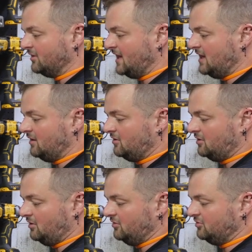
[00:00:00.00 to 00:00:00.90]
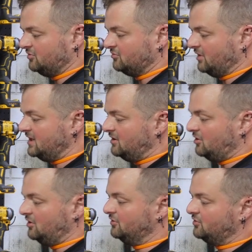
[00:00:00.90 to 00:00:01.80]
that straight
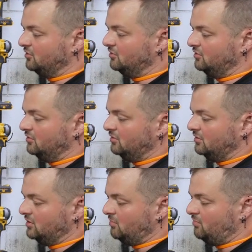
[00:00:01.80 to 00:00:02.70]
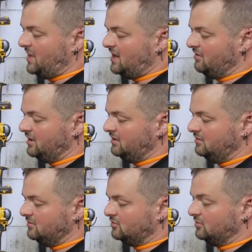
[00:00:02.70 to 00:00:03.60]
onto the bearing
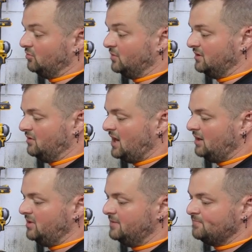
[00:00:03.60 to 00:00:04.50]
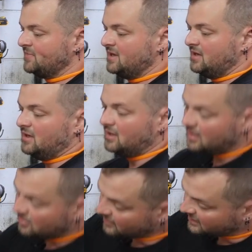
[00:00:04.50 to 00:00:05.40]
or the wheel hub.
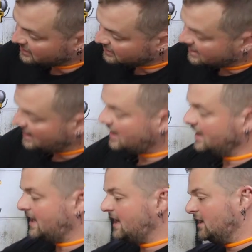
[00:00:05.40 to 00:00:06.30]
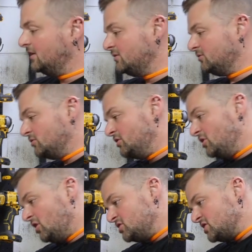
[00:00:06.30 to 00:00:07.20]
We can cut out or
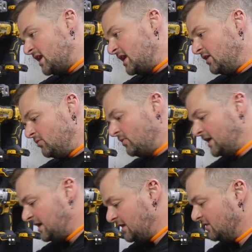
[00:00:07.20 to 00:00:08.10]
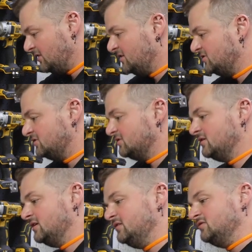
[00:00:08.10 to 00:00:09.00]
notch out where this
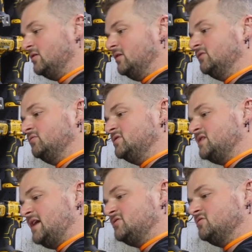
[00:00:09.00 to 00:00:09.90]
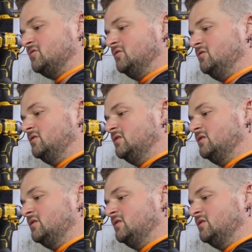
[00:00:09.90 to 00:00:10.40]
is going to attach to,